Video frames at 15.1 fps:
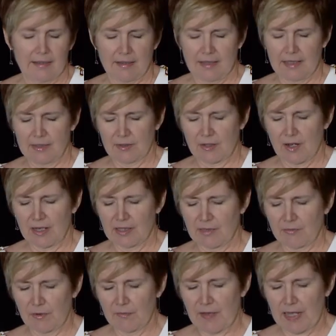these kinds
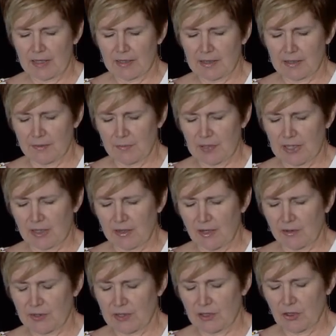of events and being in
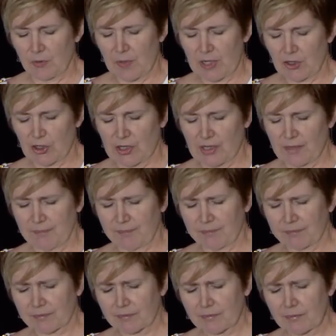those situations.
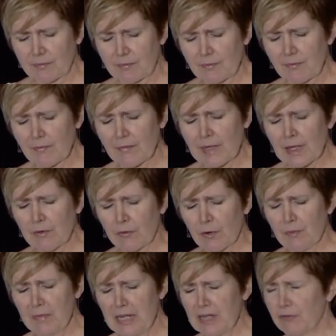For
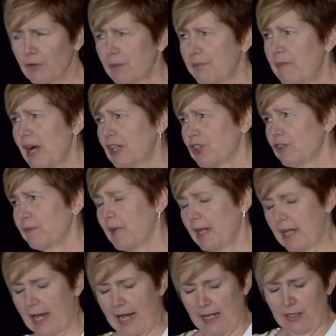me, for much of
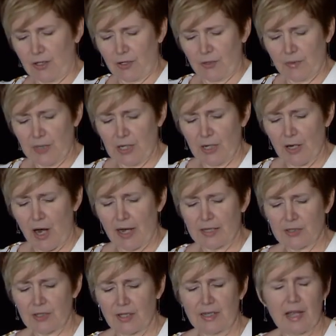my ad career, I
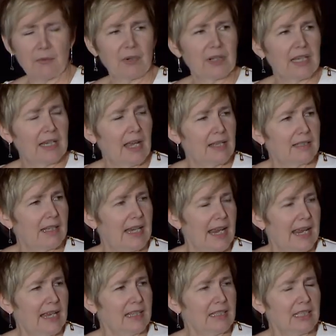saw networking as an
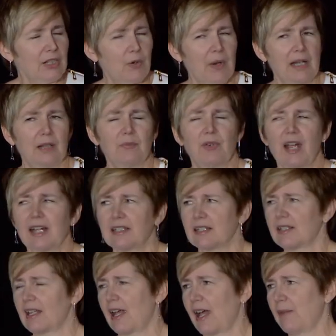antiquated
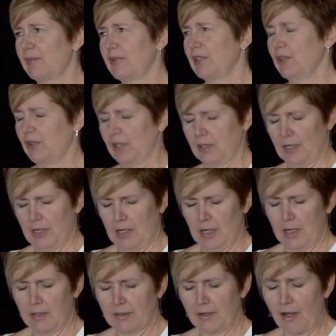practice that happened on
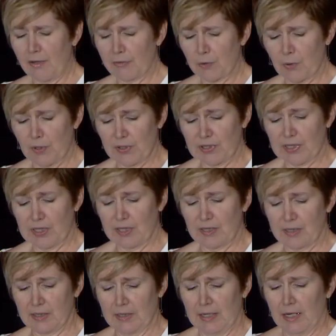golf
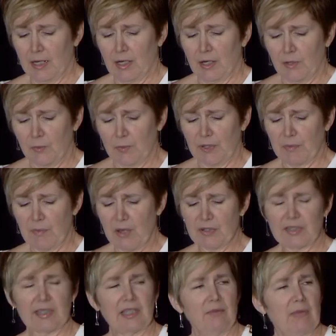courses with
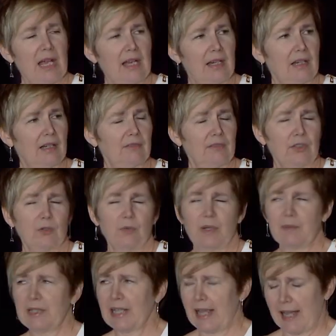mostly men and a few
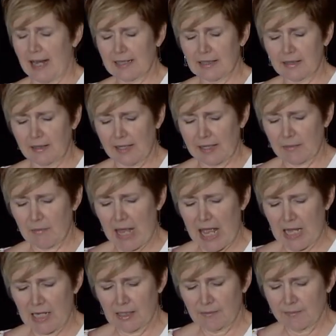women that acted like
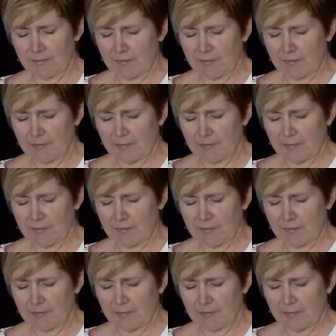men.